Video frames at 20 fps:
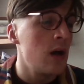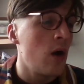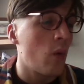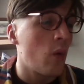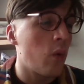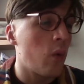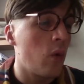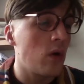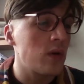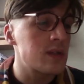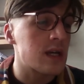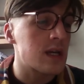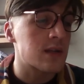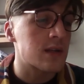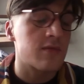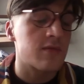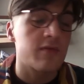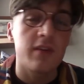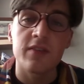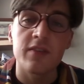What
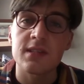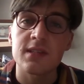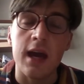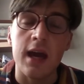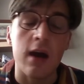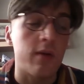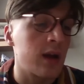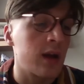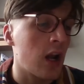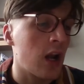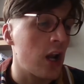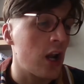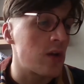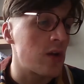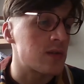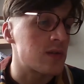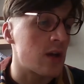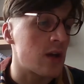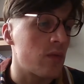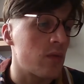does Viviscal
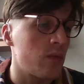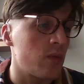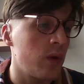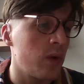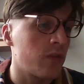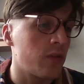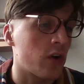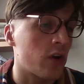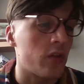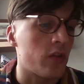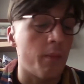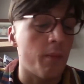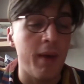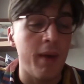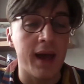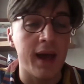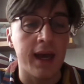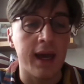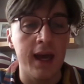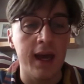include? So we've got on the
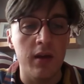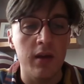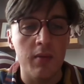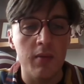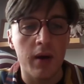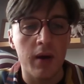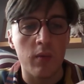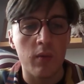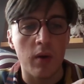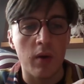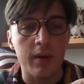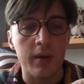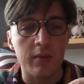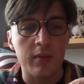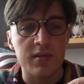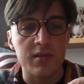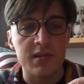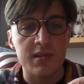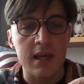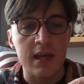back here, you might well be able
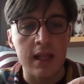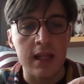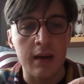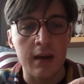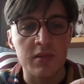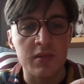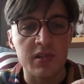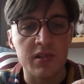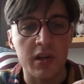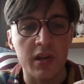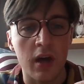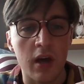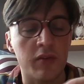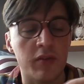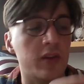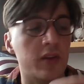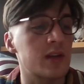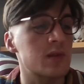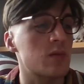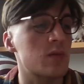to see that. I'm just going to go
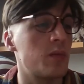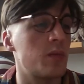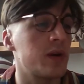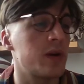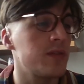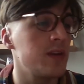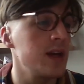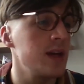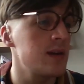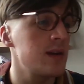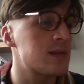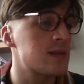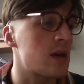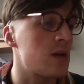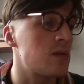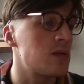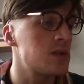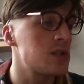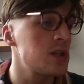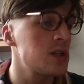through this one briefly.
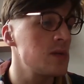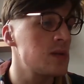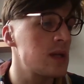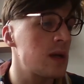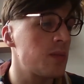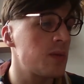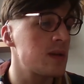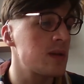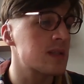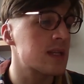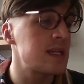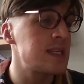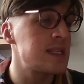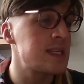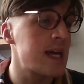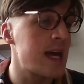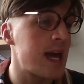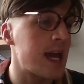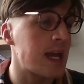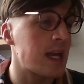So two tablets
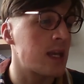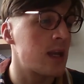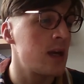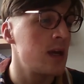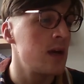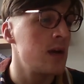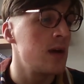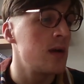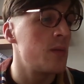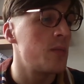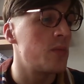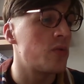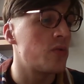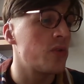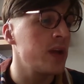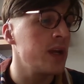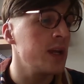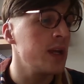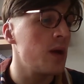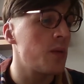contain
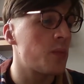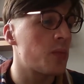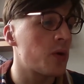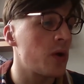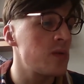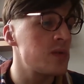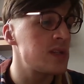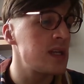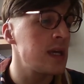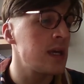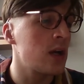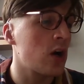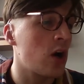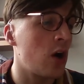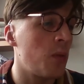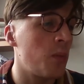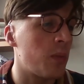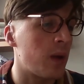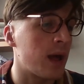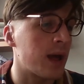marine protein
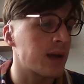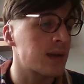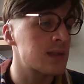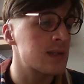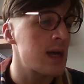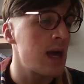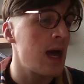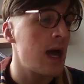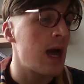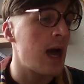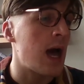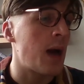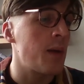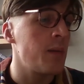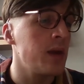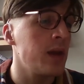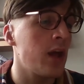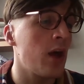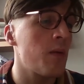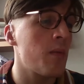complex,
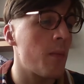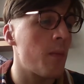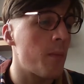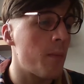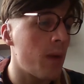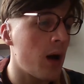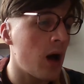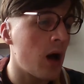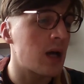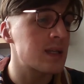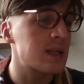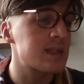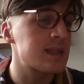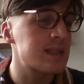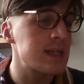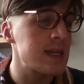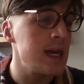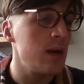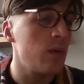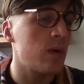amino MAR
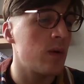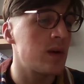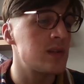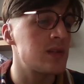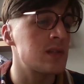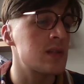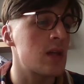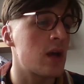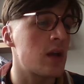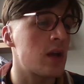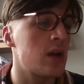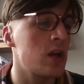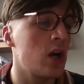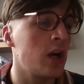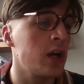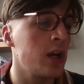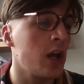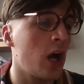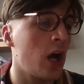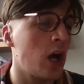C, which is
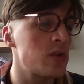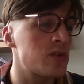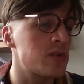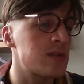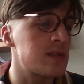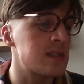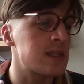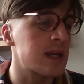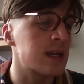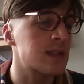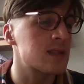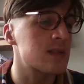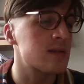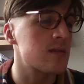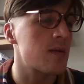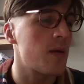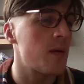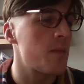906